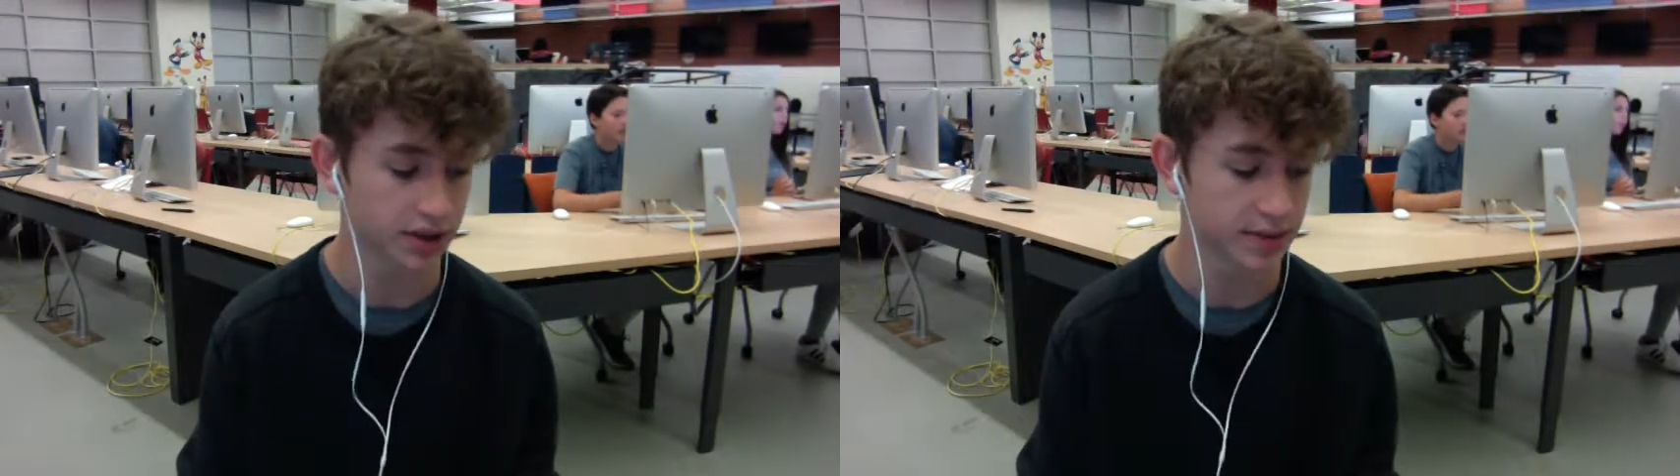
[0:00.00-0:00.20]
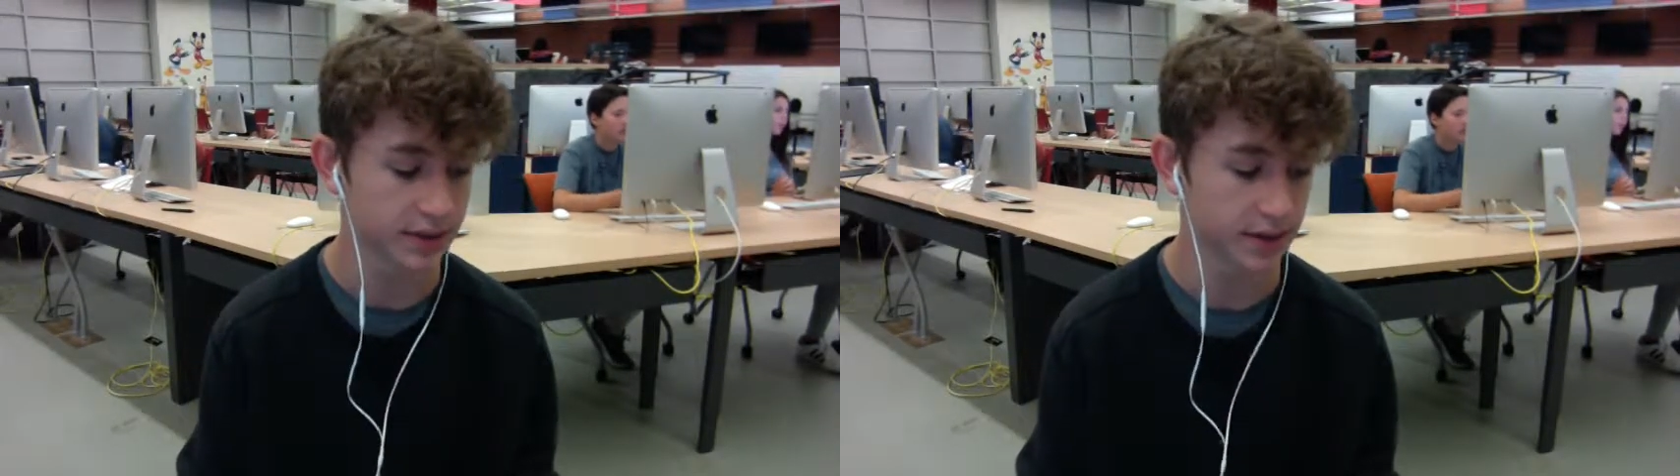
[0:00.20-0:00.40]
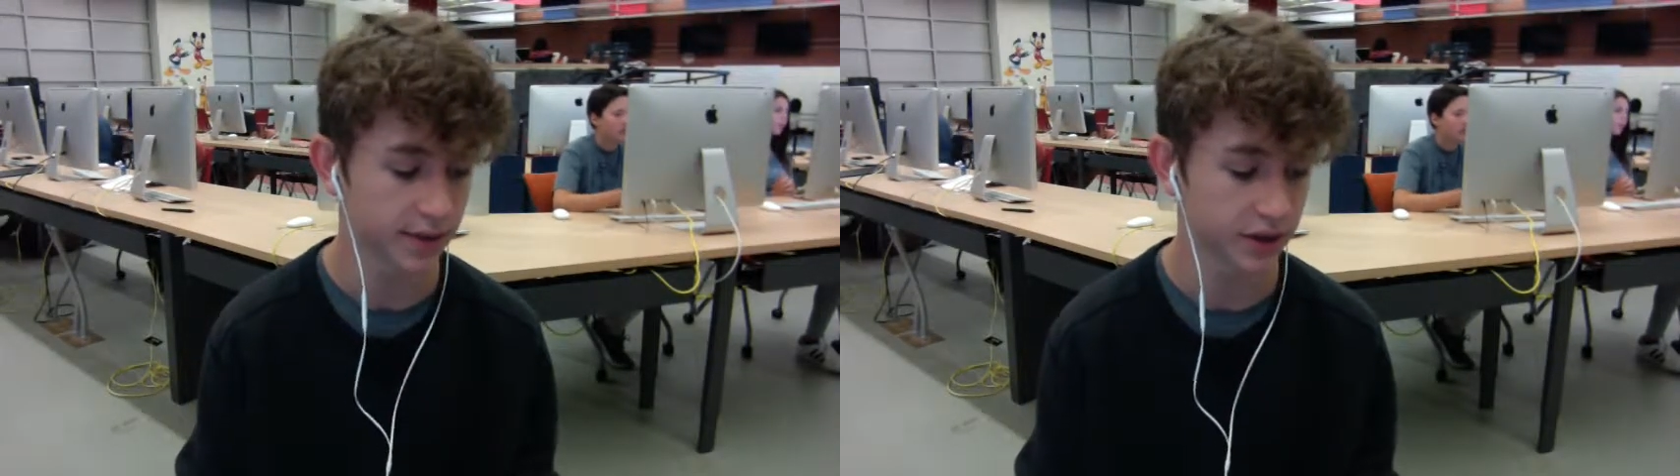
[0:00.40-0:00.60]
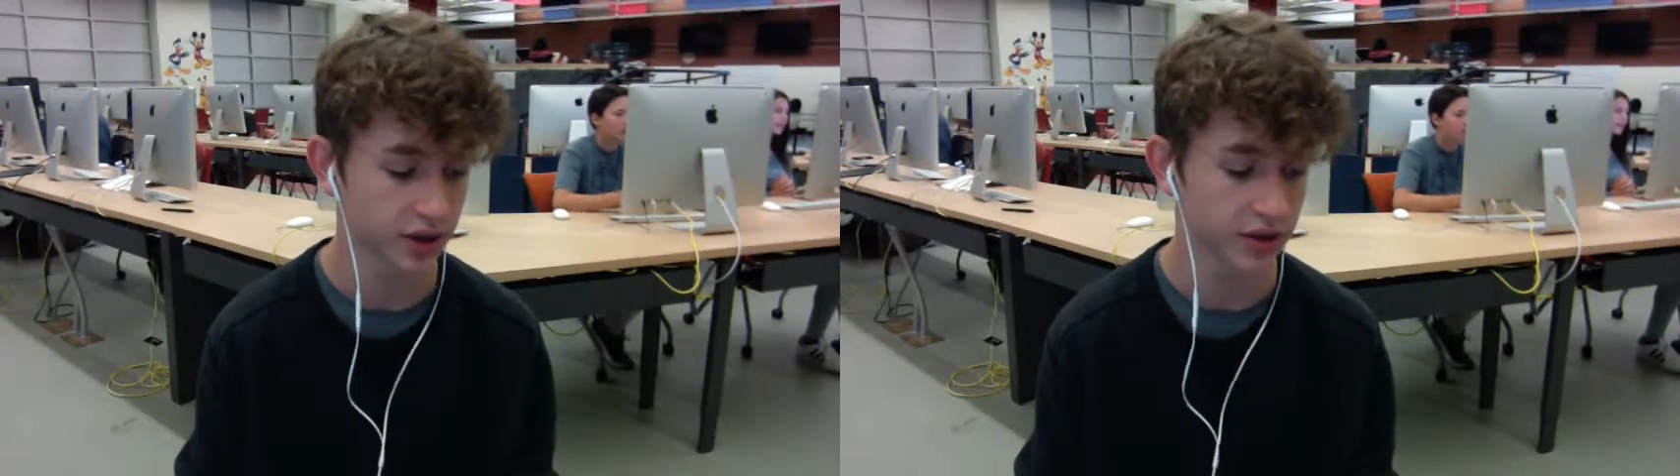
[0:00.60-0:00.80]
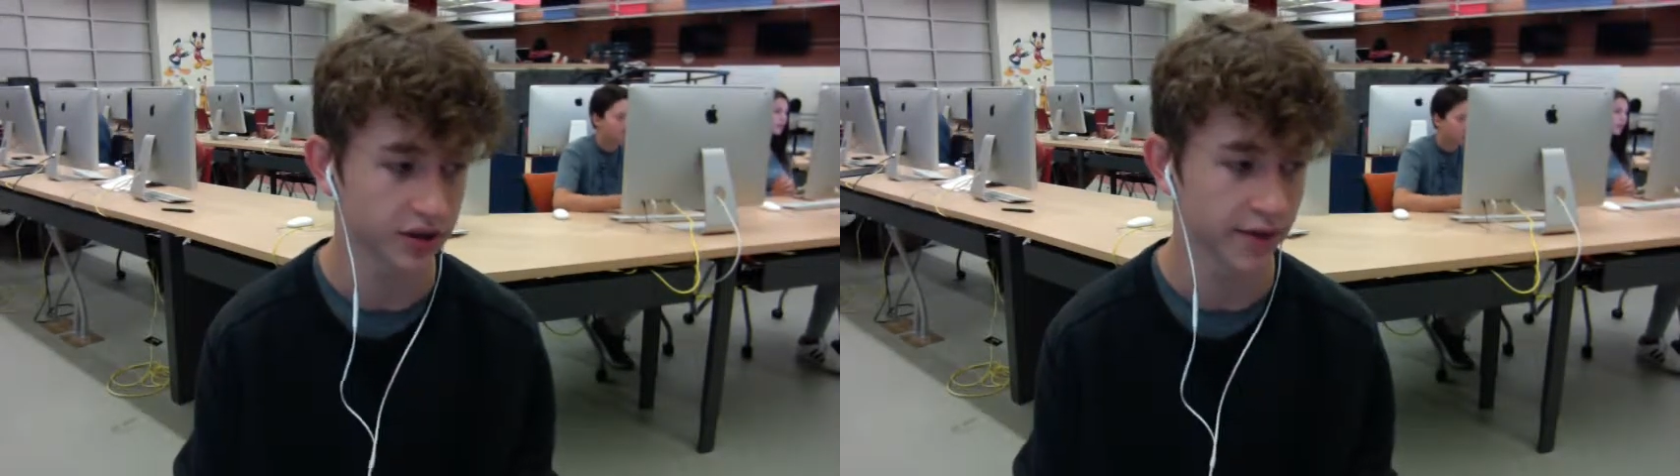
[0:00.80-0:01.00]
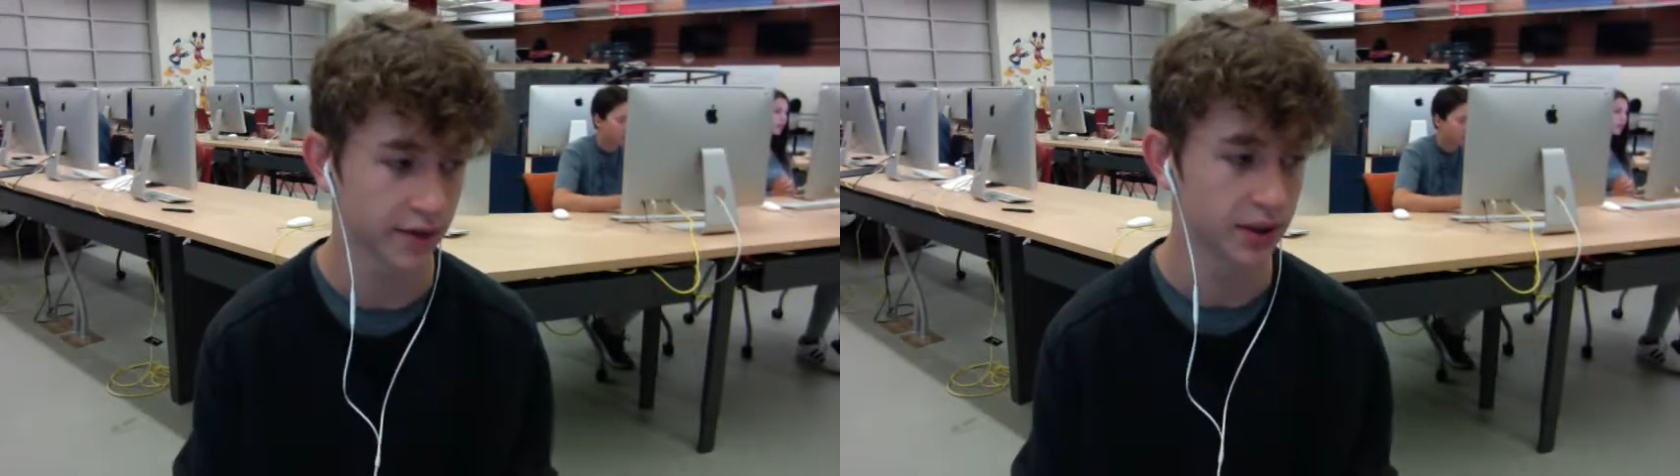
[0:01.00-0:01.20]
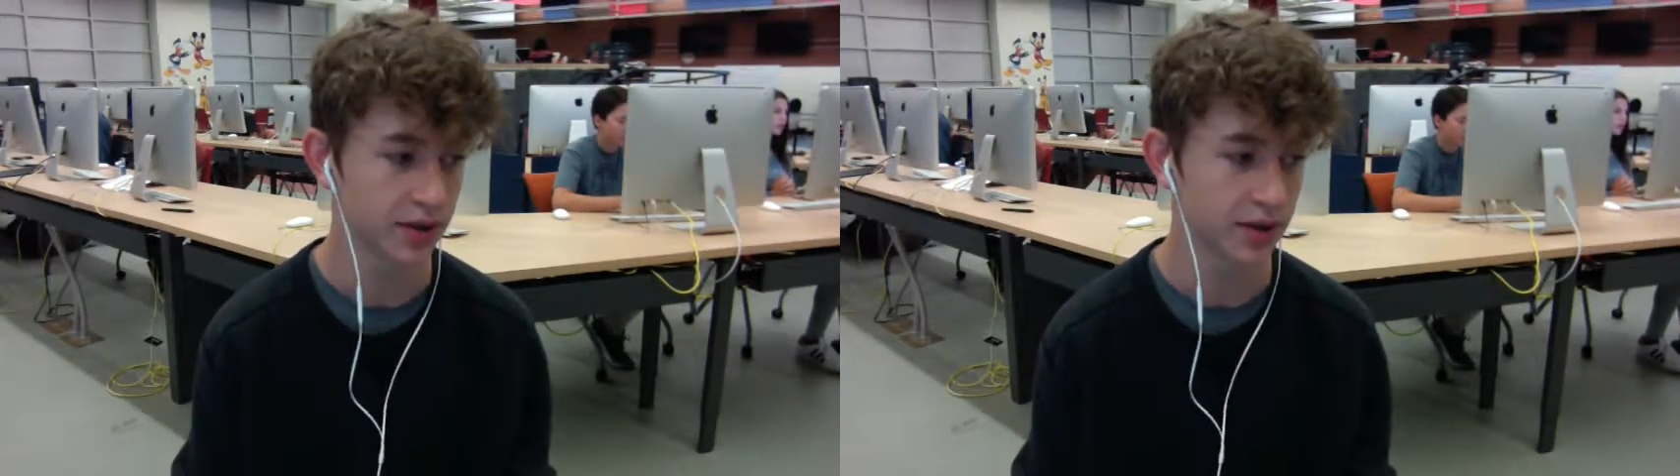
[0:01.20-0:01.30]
specifically should never be